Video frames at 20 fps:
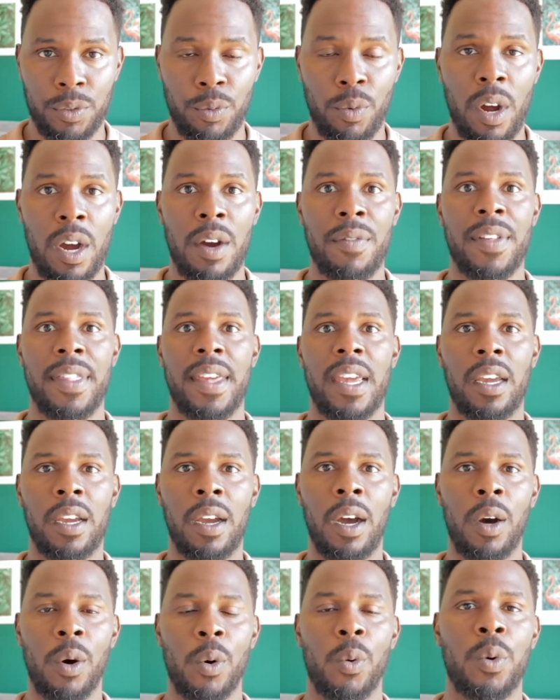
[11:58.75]
rather than
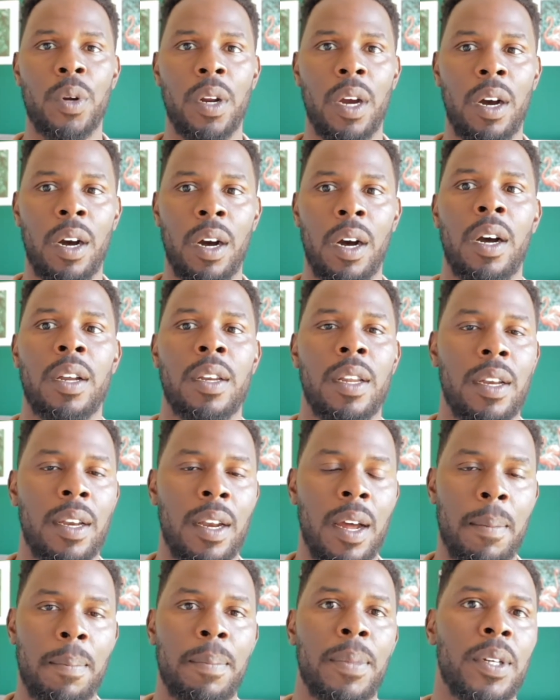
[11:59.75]
cold, hard
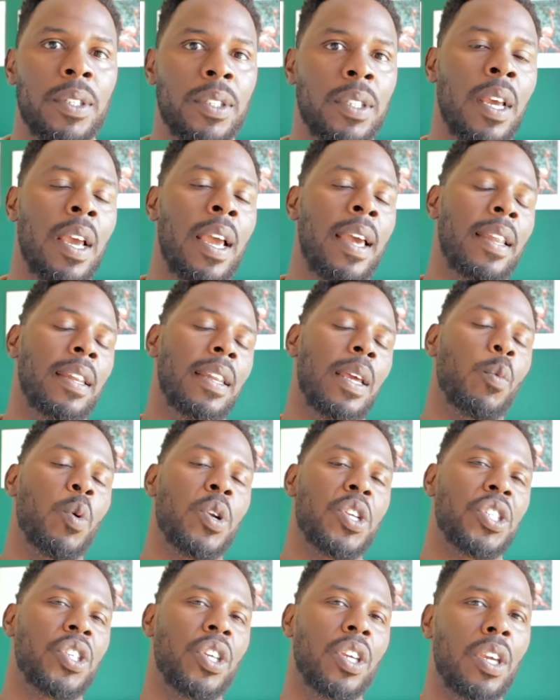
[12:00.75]
numbers. They
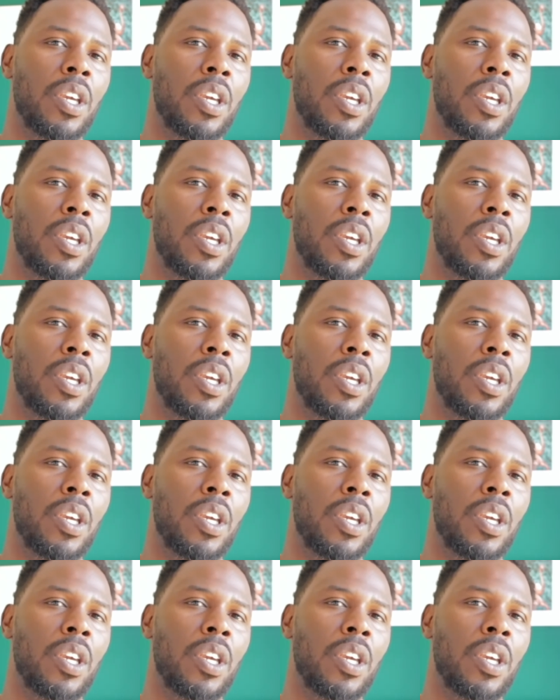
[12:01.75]
want you to